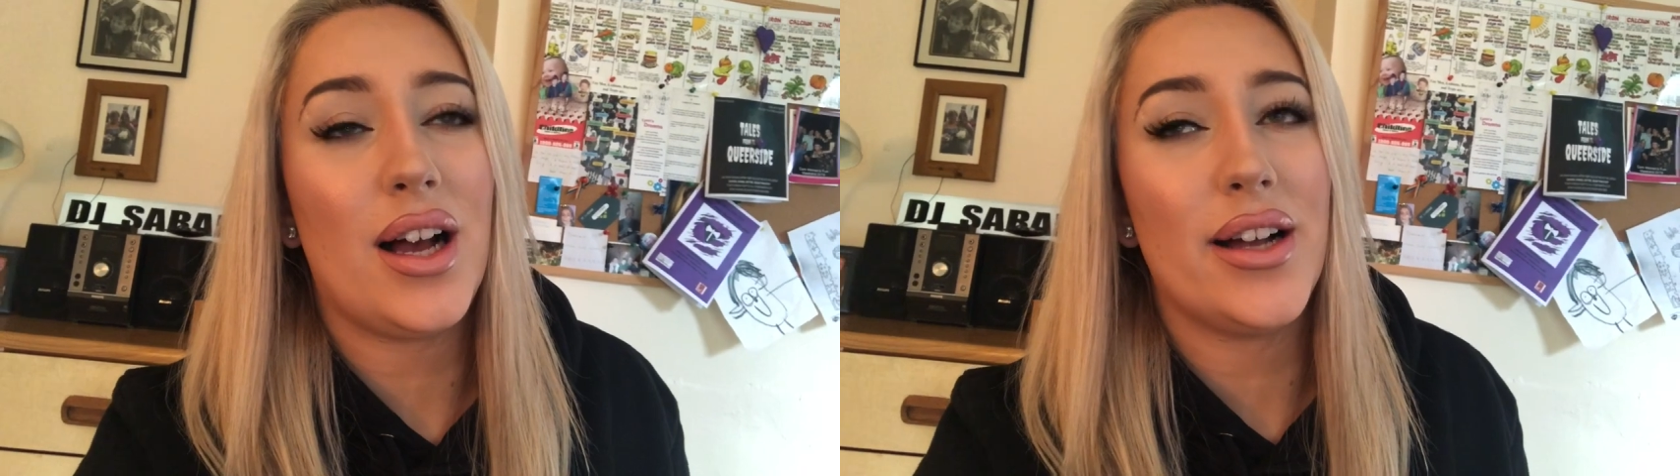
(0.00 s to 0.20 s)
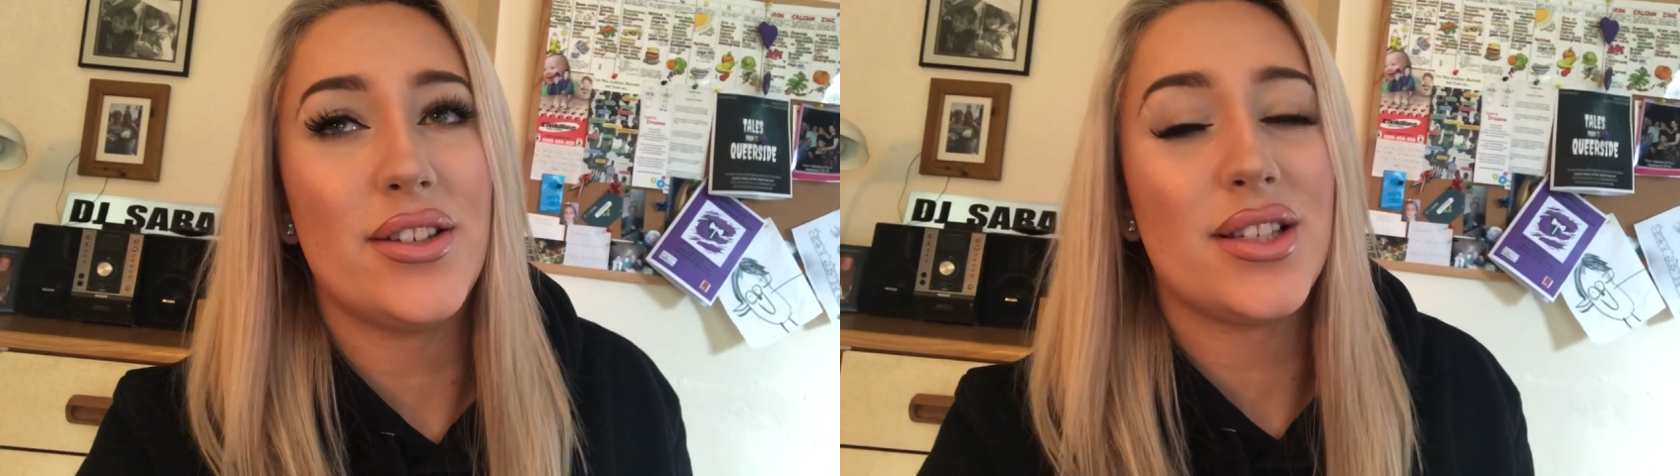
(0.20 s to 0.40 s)

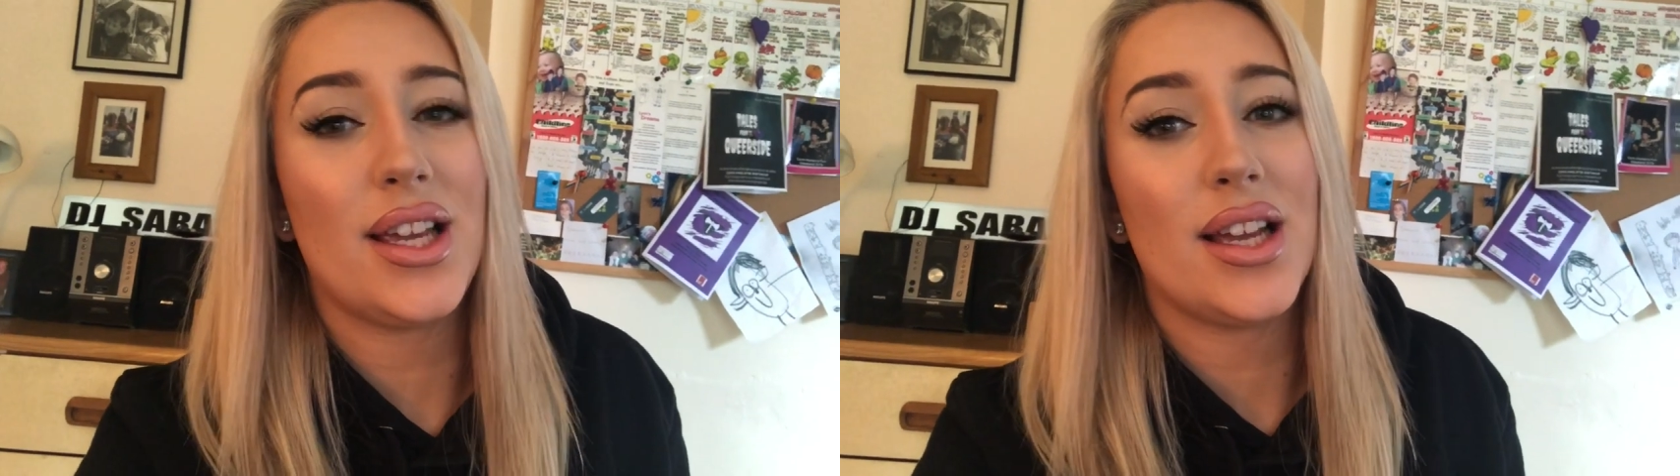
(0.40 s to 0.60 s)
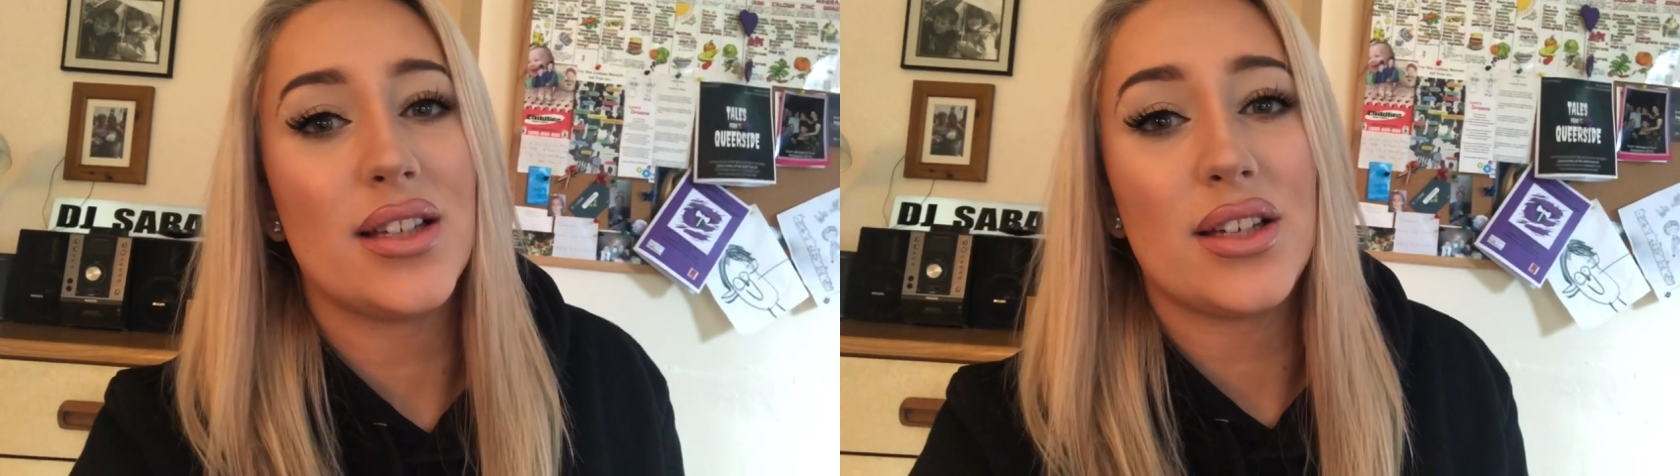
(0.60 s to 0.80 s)
I just
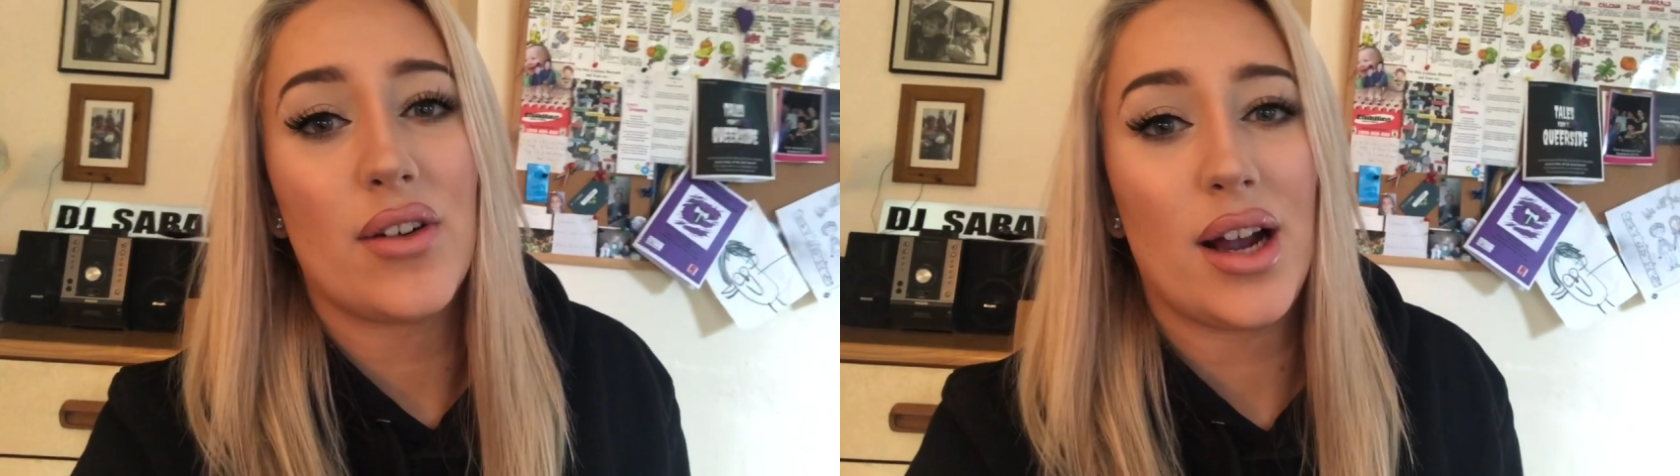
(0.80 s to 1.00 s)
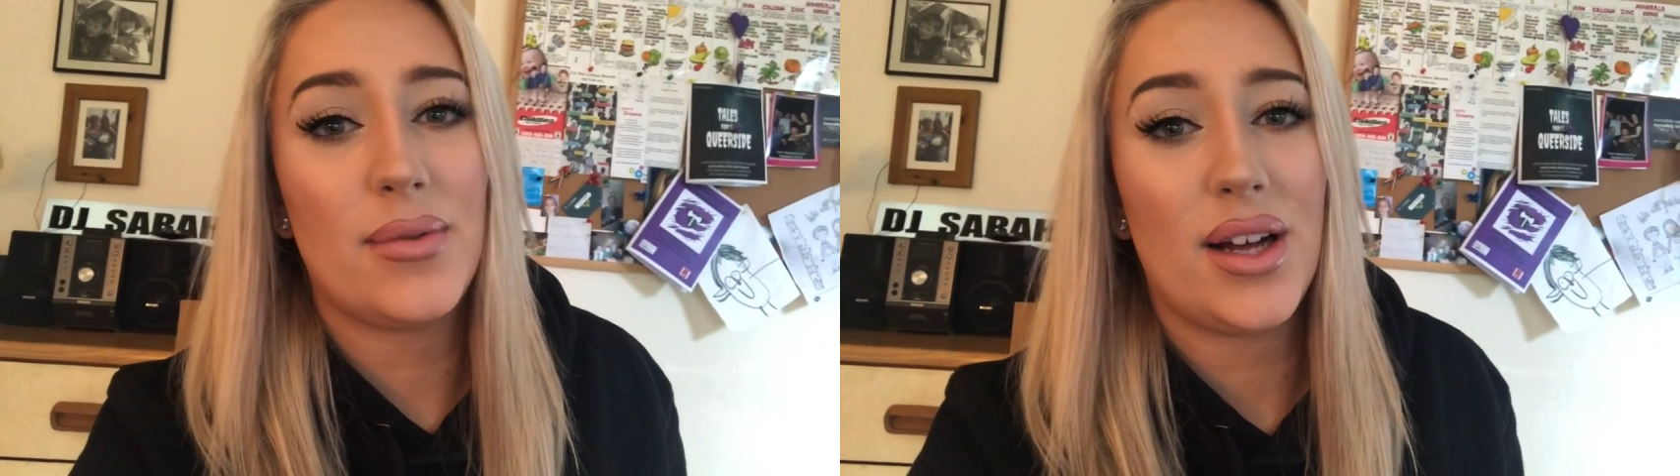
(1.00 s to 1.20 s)
think it's
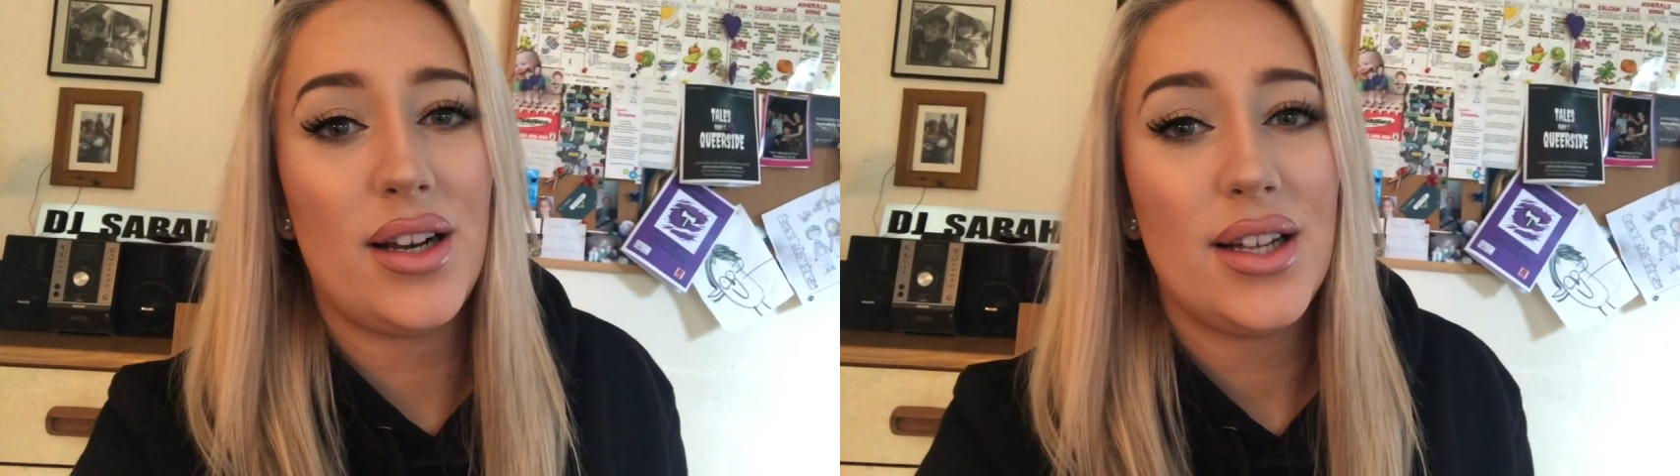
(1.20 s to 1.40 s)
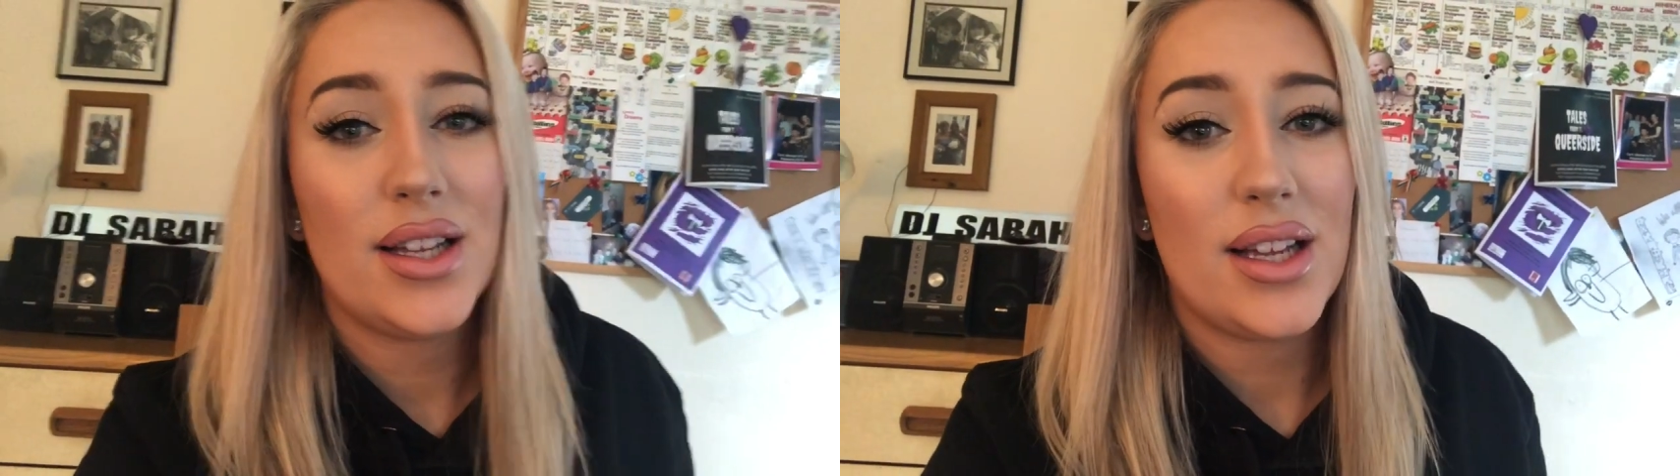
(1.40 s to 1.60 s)
incredible.